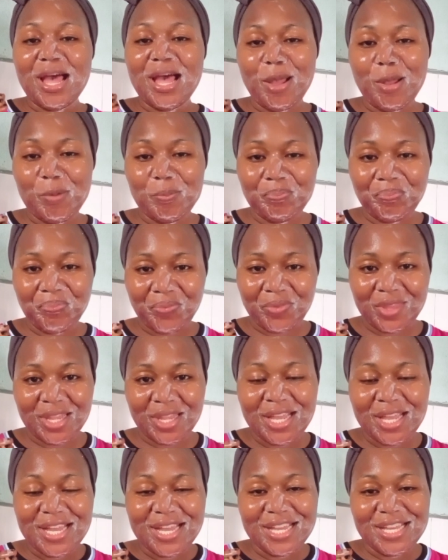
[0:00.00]
um,
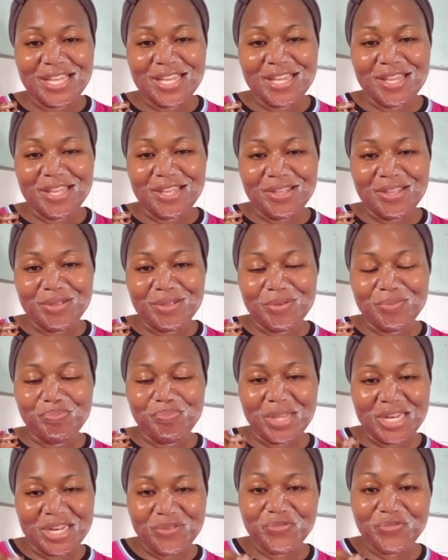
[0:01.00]
a
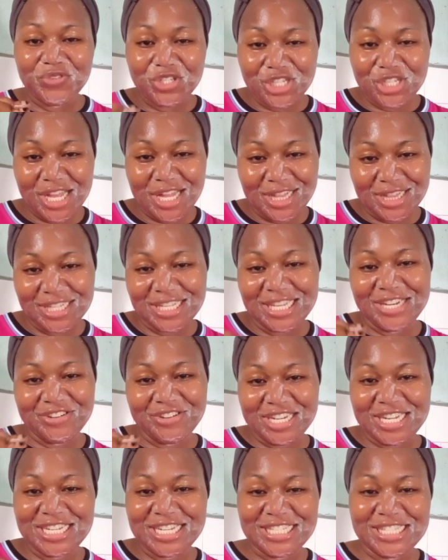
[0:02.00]
beneficial
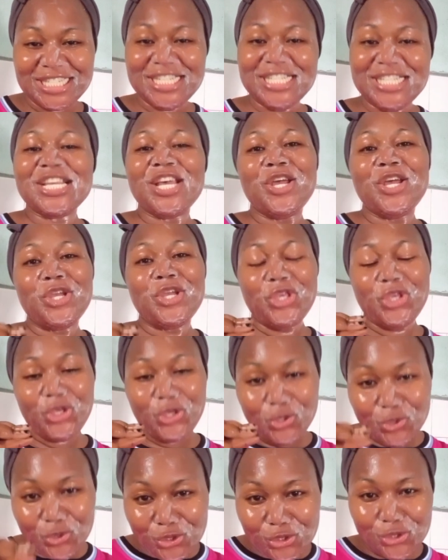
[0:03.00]
ingredient in it
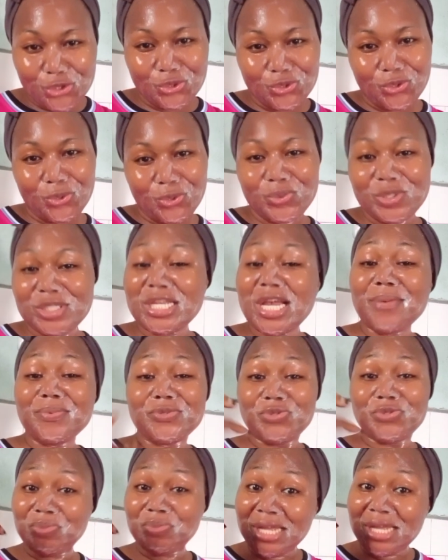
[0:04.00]
eugenol, which
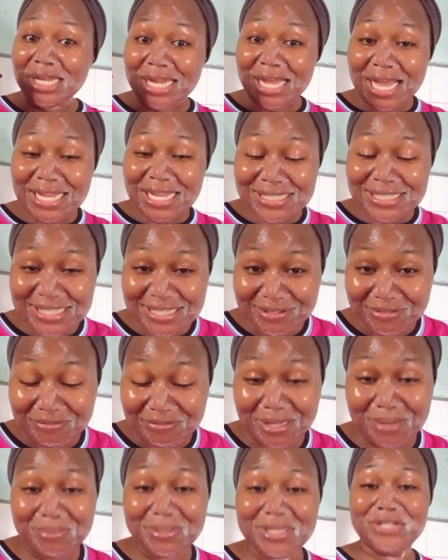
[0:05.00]
happens to be an anti
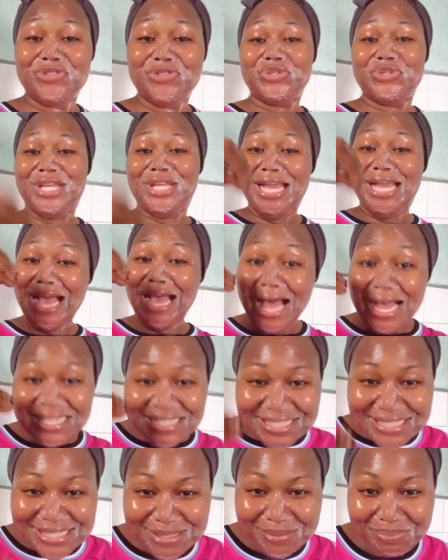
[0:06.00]
inflammatory,
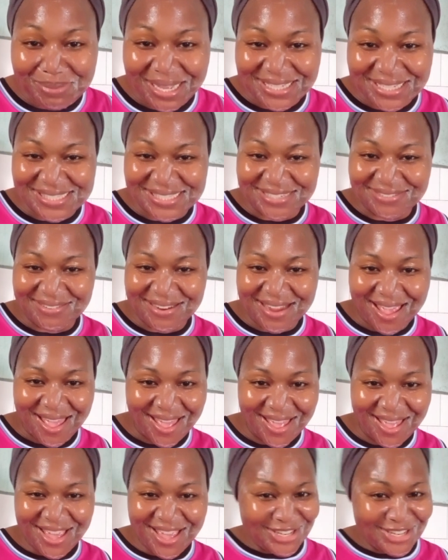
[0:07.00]
antibacterial.
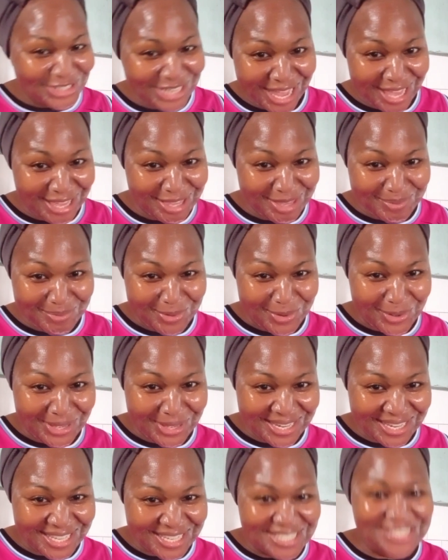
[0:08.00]
Should I keep
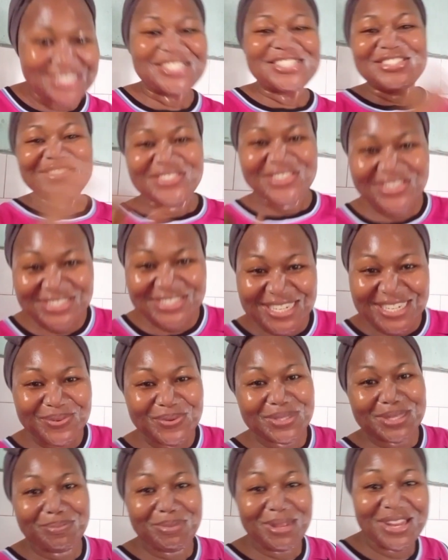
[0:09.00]
going? just know you're dealing
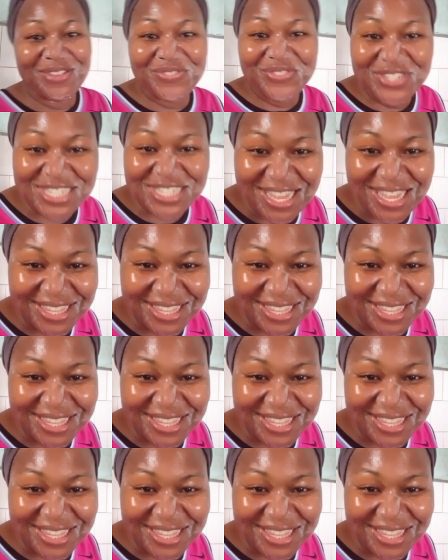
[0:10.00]
with the beneficial